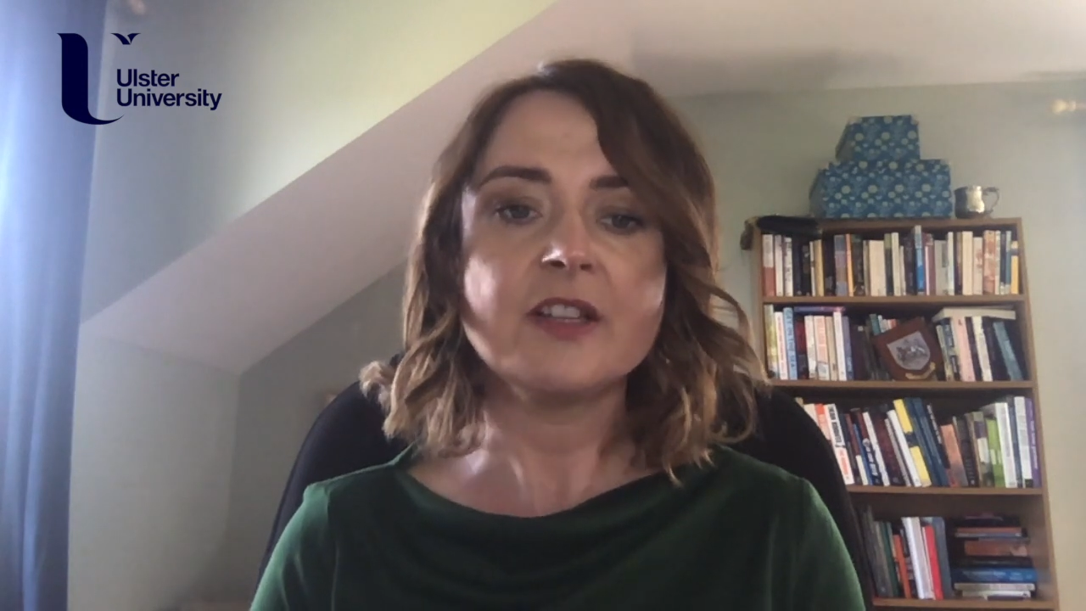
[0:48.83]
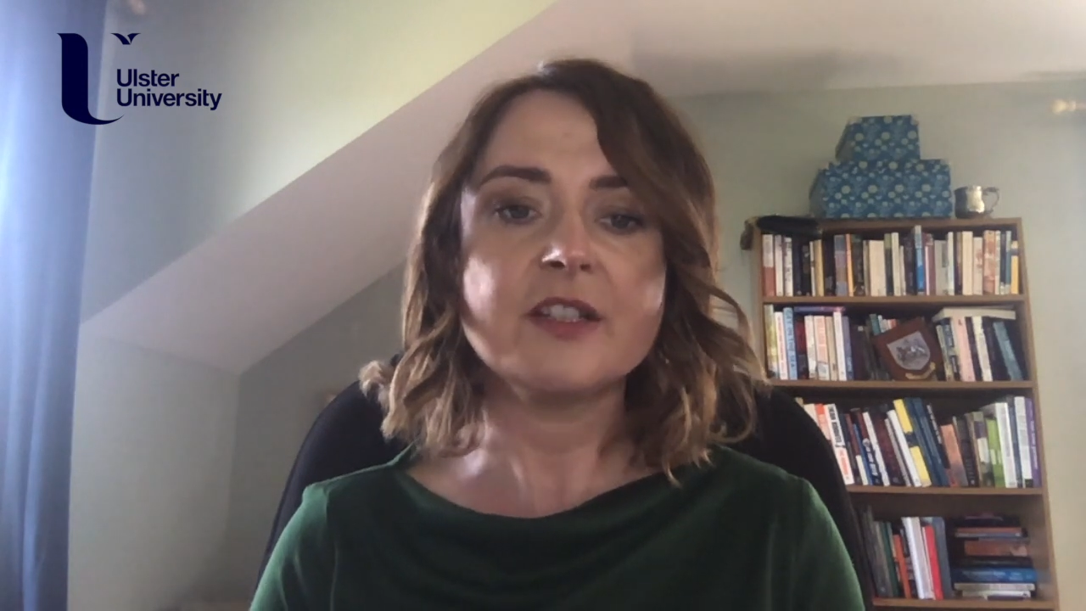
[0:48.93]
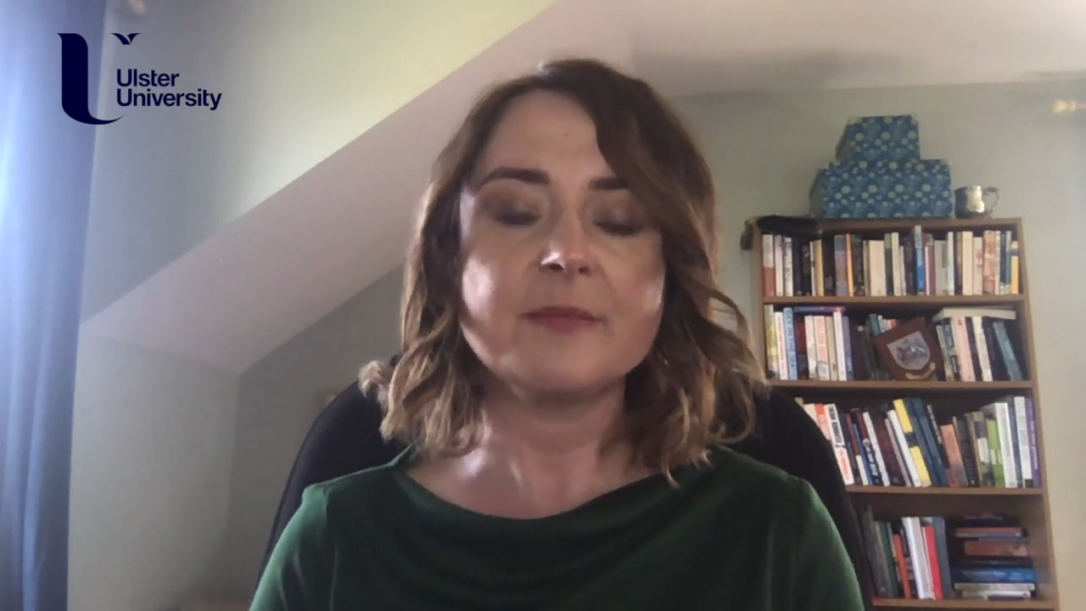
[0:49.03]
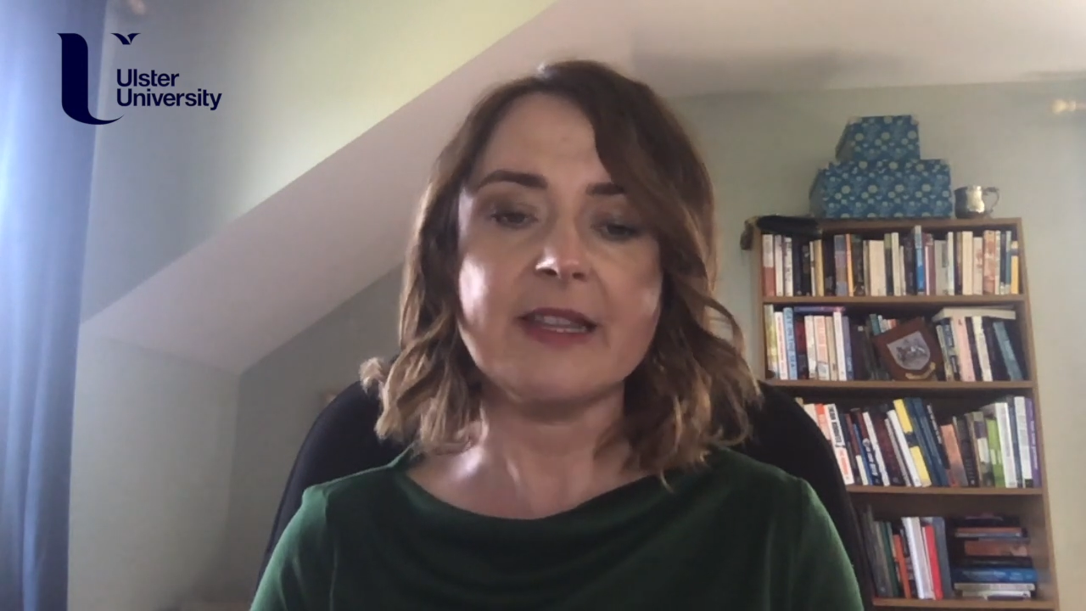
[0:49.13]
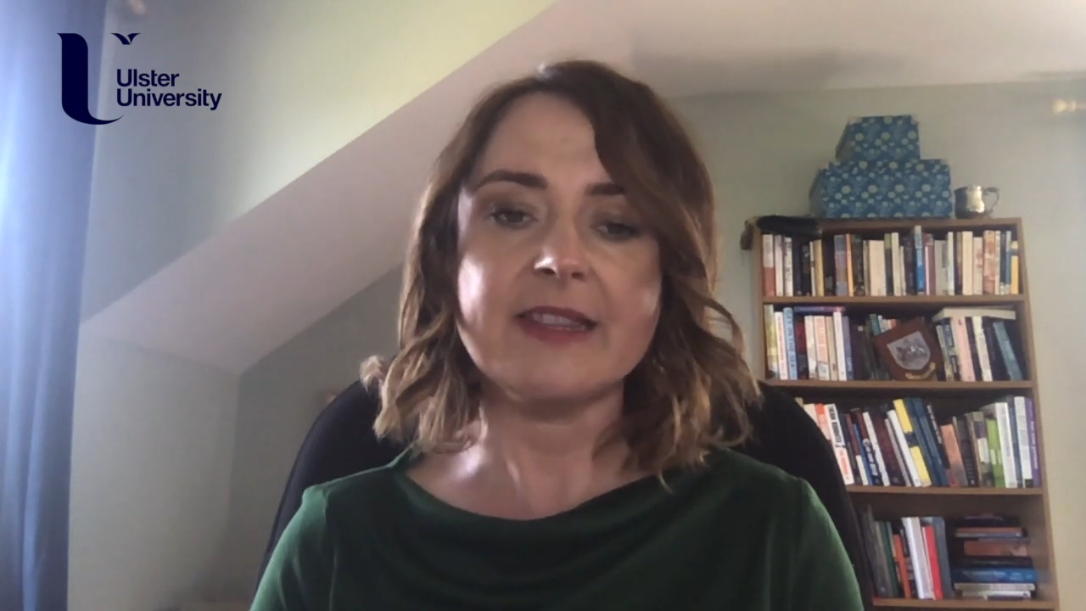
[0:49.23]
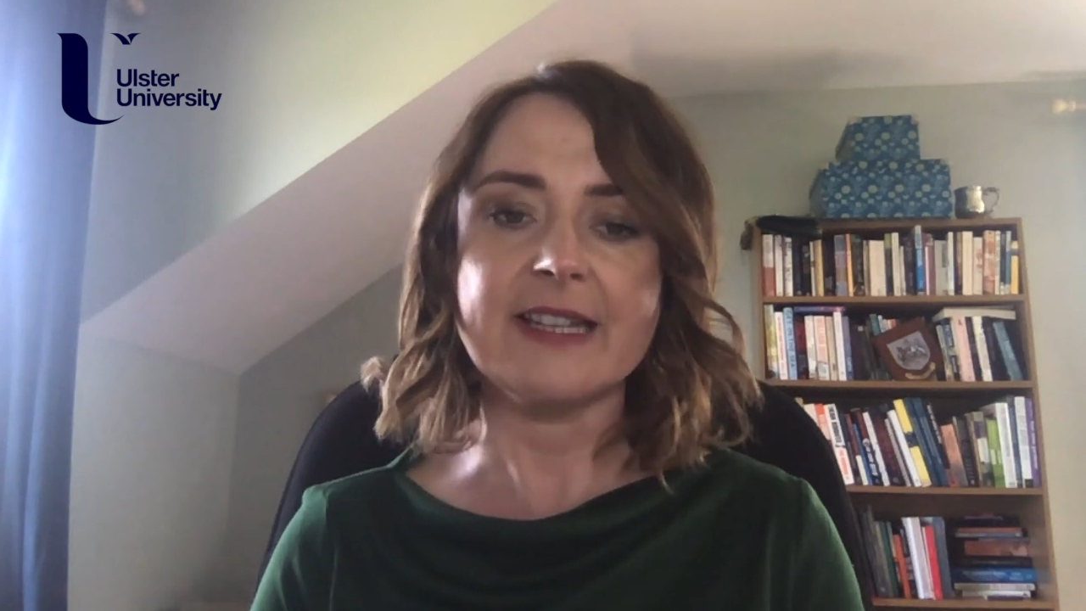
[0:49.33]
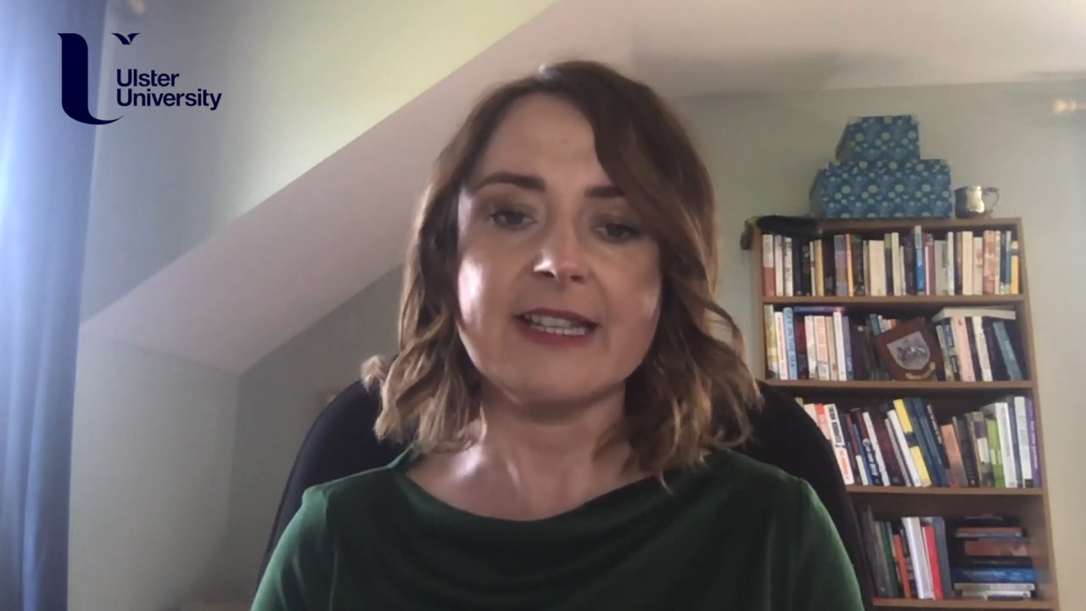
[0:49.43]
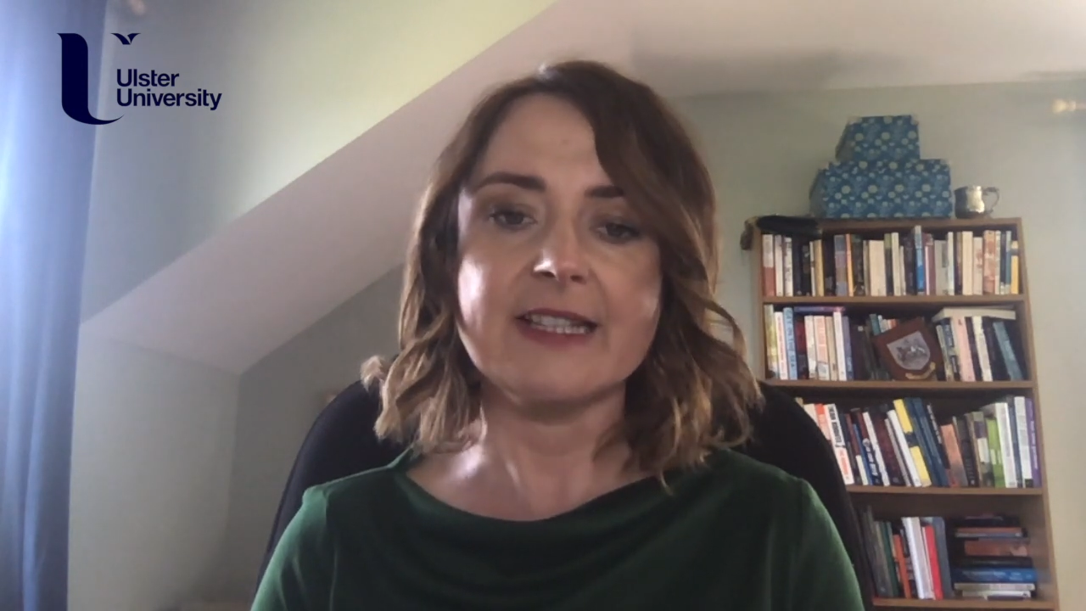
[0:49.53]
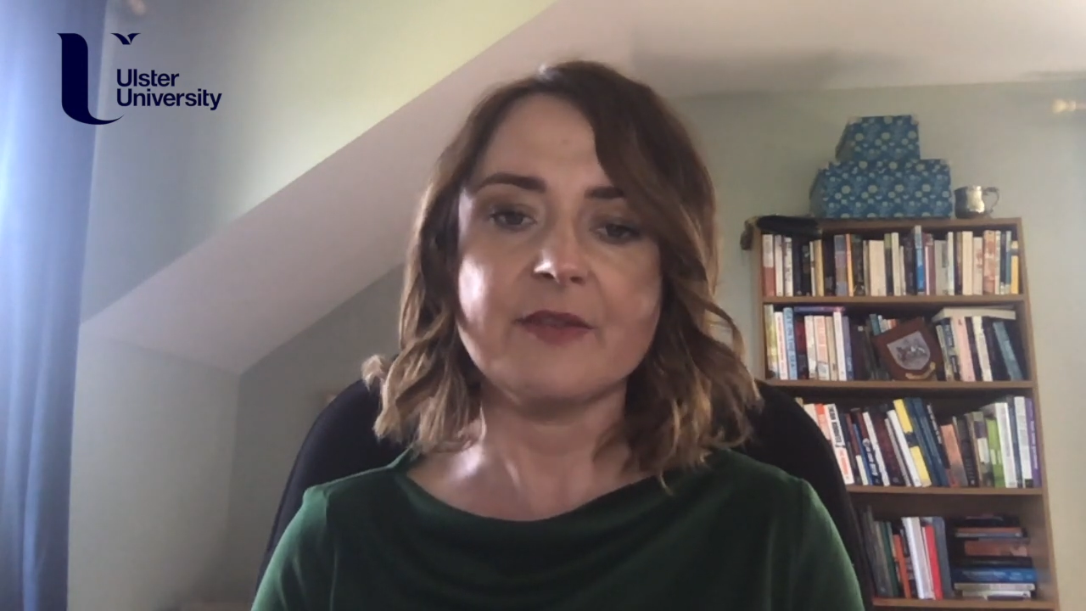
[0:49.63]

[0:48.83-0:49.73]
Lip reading: to meet the needs